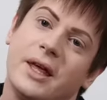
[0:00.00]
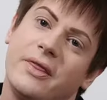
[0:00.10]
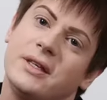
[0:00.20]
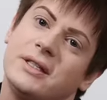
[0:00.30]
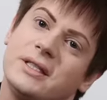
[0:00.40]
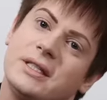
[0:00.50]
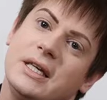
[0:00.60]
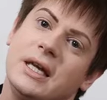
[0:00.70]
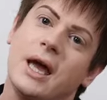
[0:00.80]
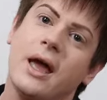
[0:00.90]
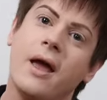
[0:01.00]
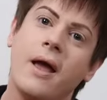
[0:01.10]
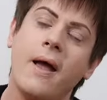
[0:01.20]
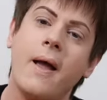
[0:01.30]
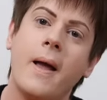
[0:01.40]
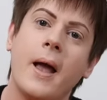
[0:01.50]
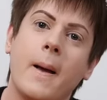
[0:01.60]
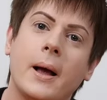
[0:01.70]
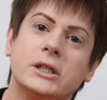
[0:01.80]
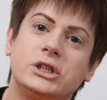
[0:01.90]
yeah, this is the
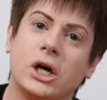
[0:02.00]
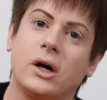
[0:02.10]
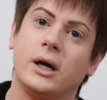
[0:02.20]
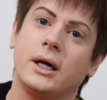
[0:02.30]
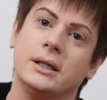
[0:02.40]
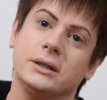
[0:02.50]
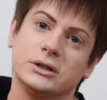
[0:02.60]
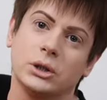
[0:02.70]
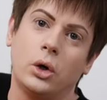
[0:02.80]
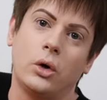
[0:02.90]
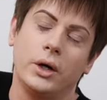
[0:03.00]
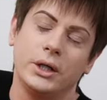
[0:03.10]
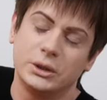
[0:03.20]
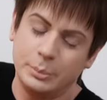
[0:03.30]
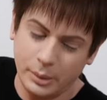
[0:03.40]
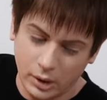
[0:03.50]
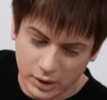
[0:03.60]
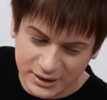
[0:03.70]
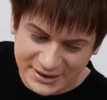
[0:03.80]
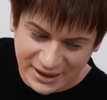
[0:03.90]
giant orange
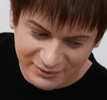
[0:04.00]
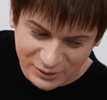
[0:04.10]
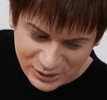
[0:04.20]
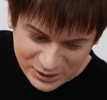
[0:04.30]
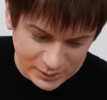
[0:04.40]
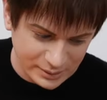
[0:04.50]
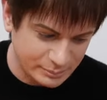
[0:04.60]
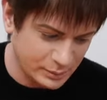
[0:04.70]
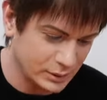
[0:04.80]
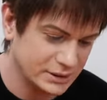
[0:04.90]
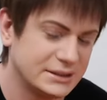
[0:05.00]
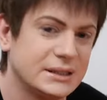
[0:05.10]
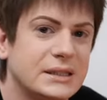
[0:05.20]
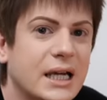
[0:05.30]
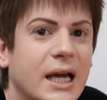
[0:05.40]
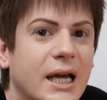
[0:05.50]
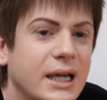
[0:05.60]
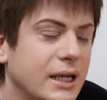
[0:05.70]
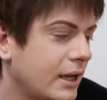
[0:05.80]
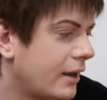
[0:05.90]
box that I've got to unbox
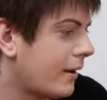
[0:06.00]
today.